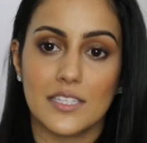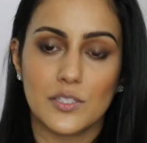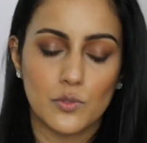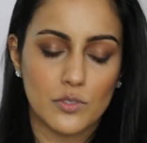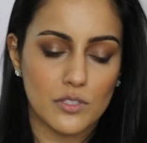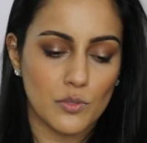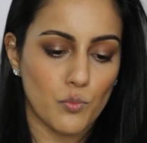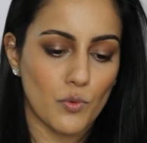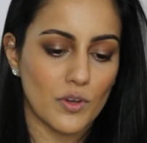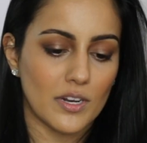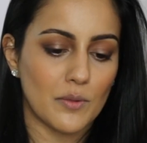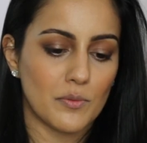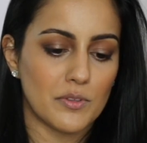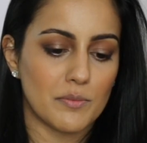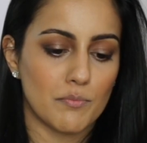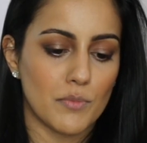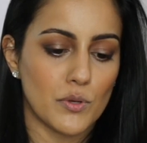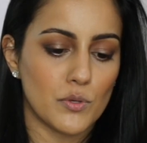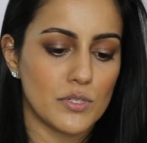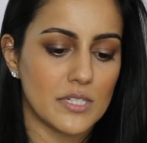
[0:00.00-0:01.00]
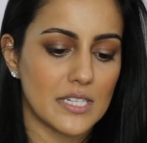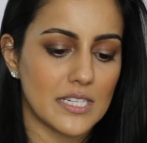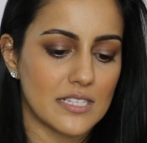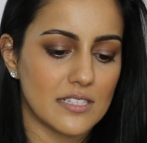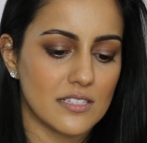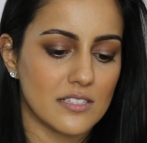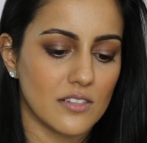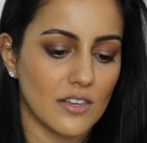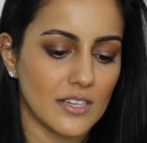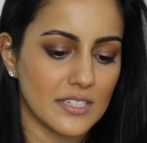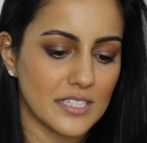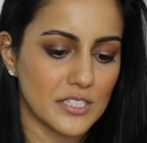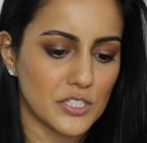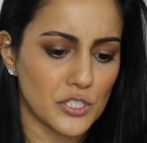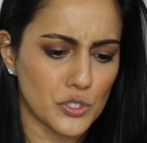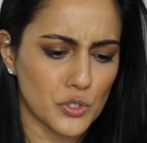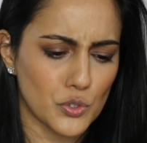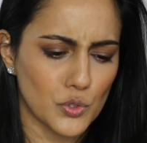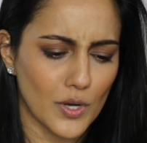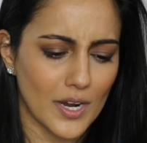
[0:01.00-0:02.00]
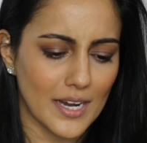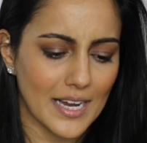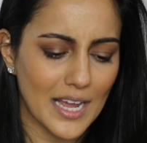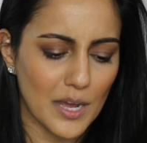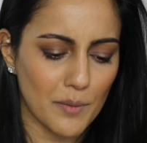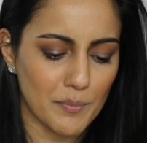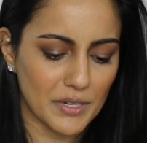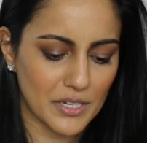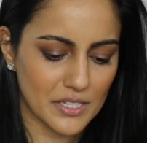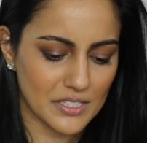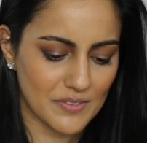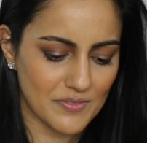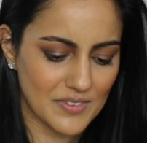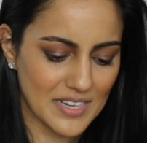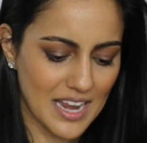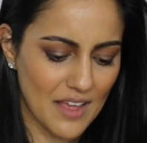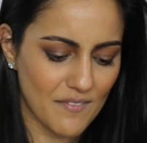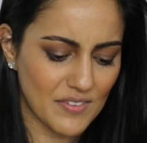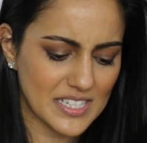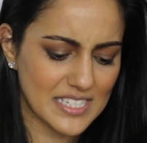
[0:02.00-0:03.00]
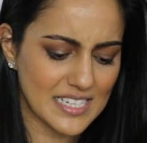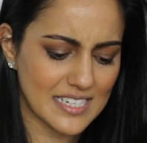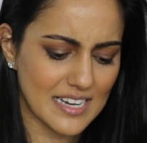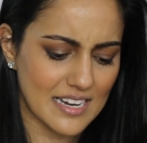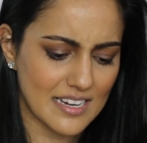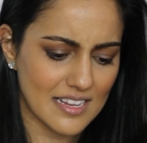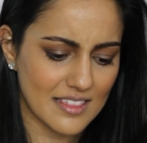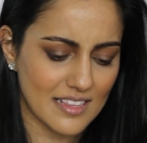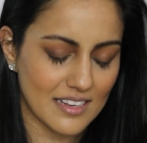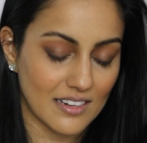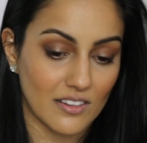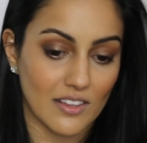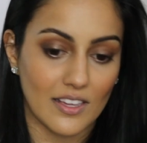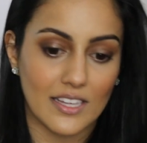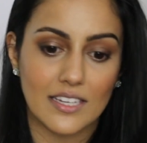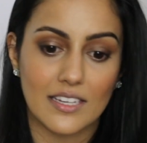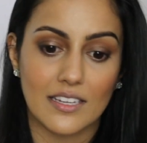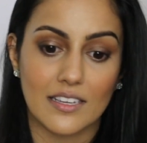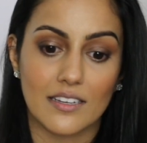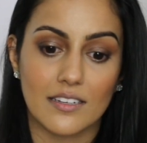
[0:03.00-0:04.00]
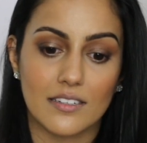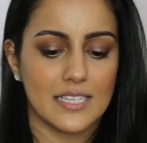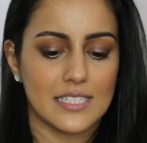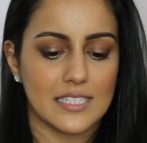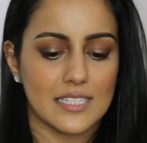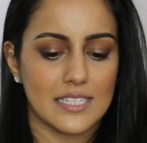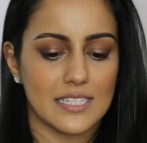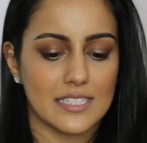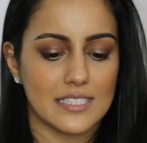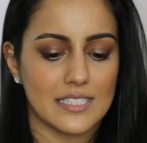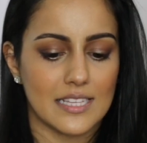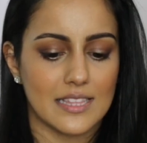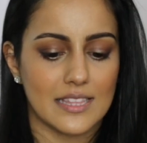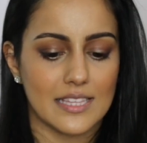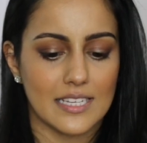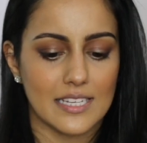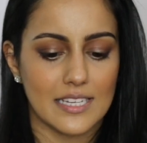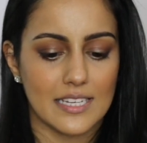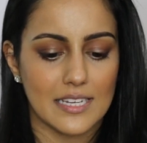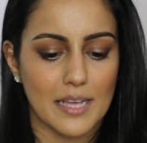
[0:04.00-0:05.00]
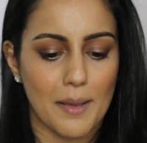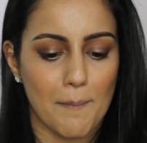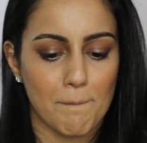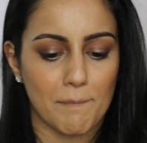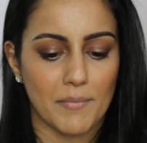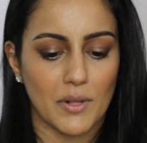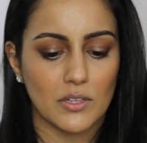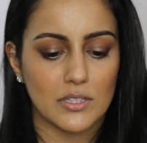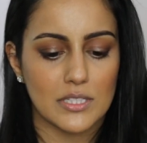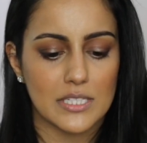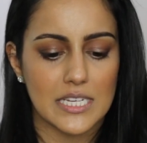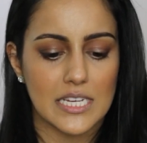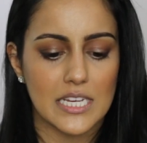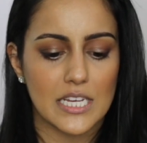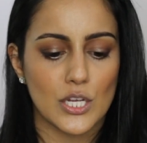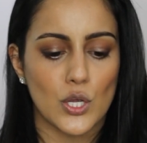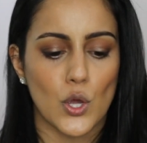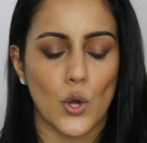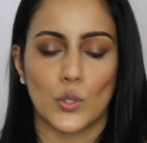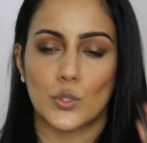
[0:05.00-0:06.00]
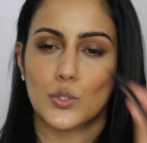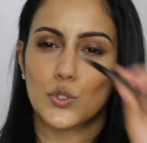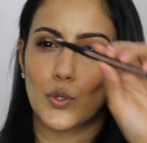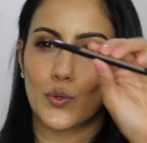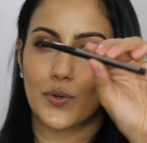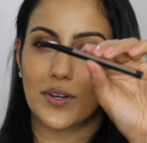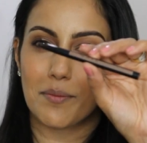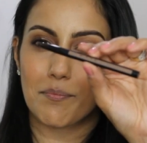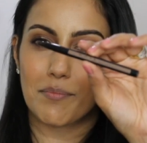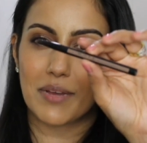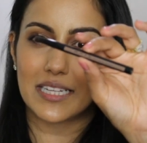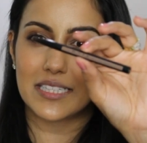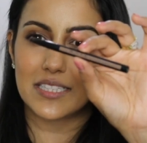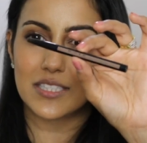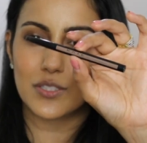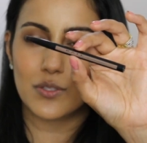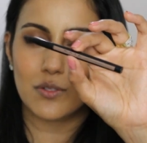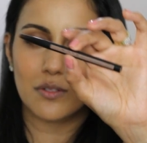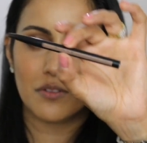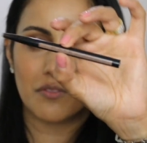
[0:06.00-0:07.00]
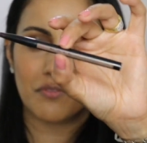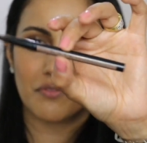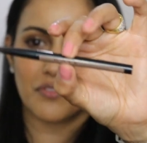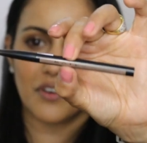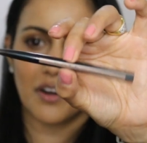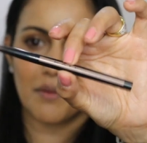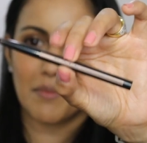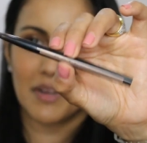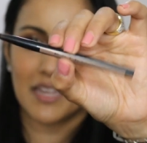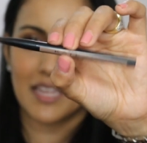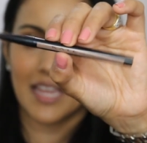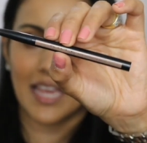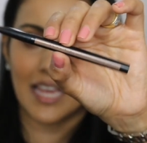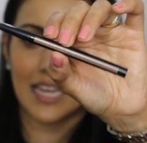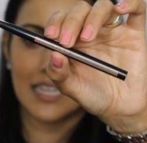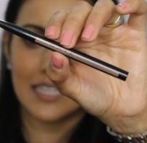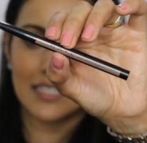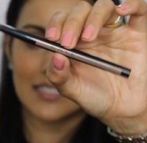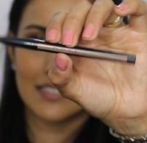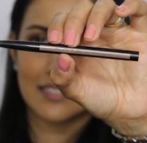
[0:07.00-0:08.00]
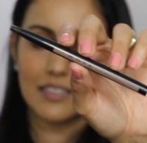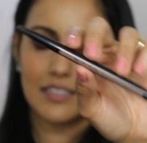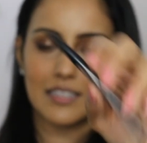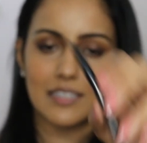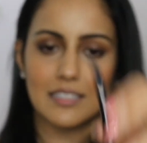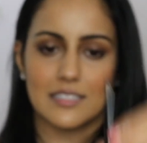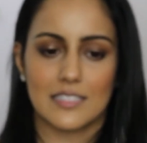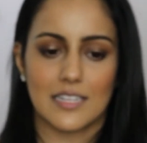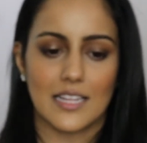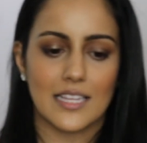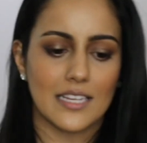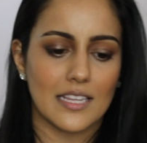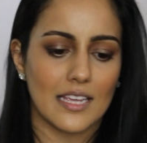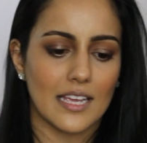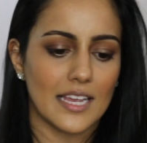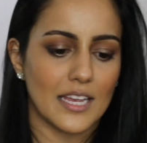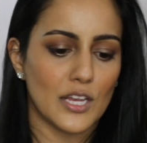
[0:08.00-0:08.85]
This was the one I was most excited to try out because I've never seen anything like it. This is the multi-contouring pencil from Hiiii. It's like